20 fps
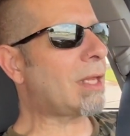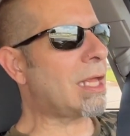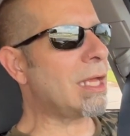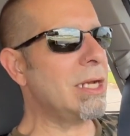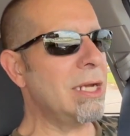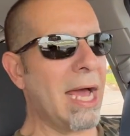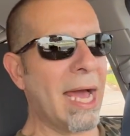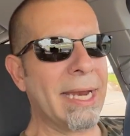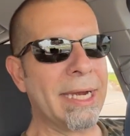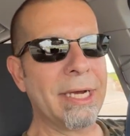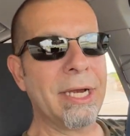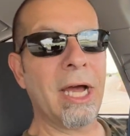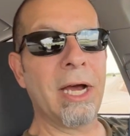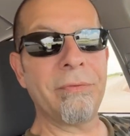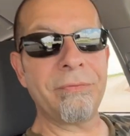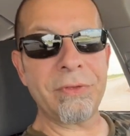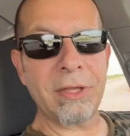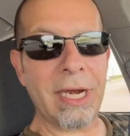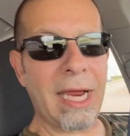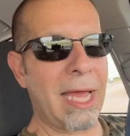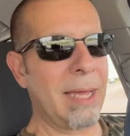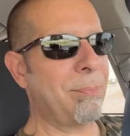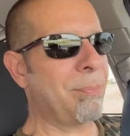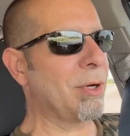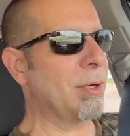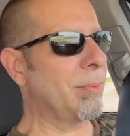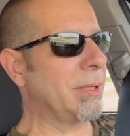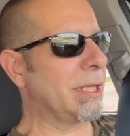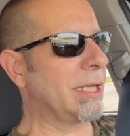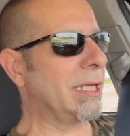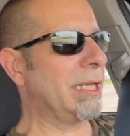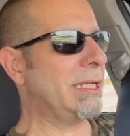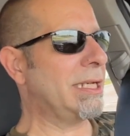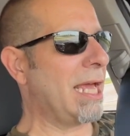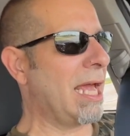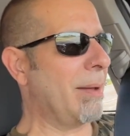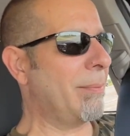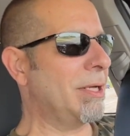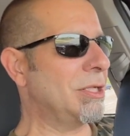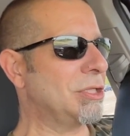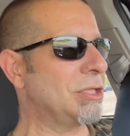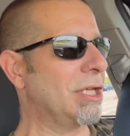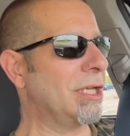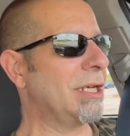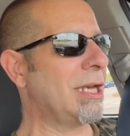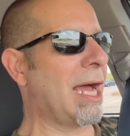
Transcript: Not enough that I permanently damaged it.